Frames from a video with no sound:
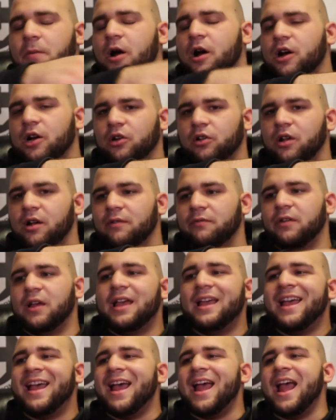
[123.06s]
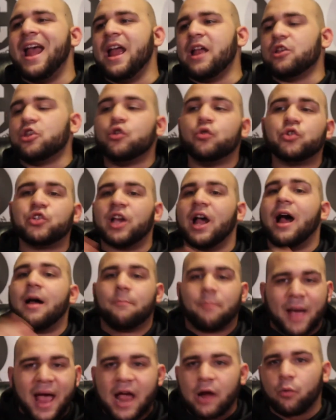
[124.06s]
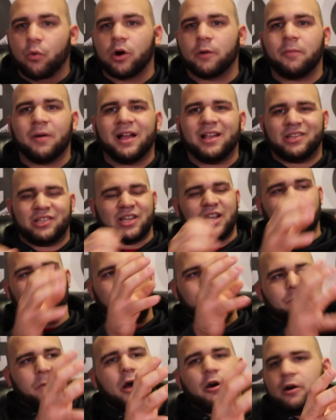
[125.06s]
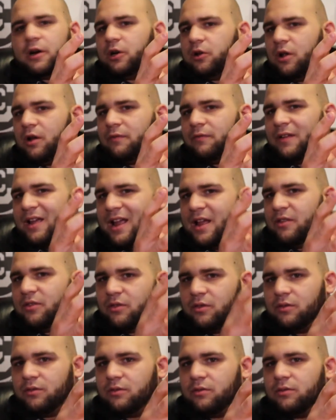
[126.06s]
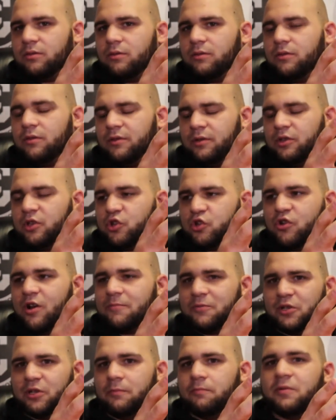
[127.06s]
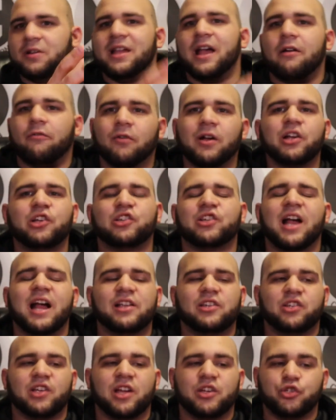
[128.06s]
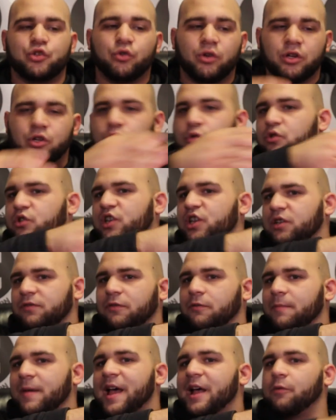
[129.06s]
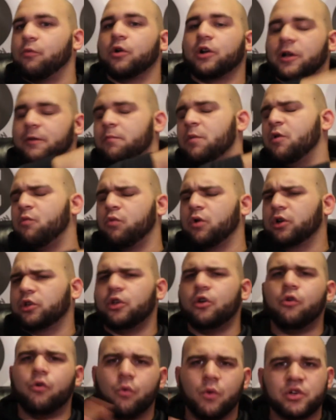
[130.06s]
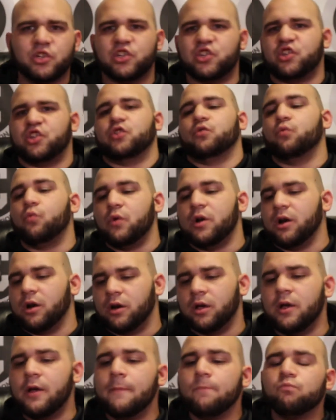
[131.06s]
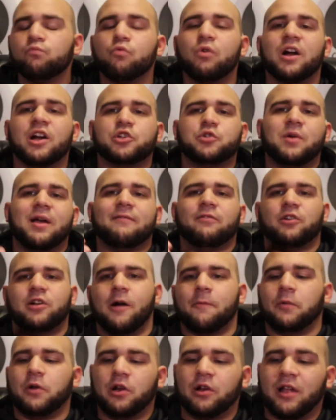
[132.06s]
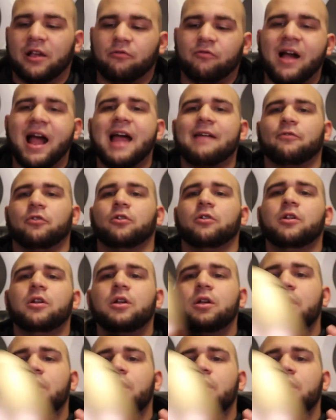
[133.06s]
sparring glove, and use it on bag work, but it said sparring glove in the description. But yet ringside says you can use these for bag work and mitt work too, which is just weird. Whereas you have a company like Rival,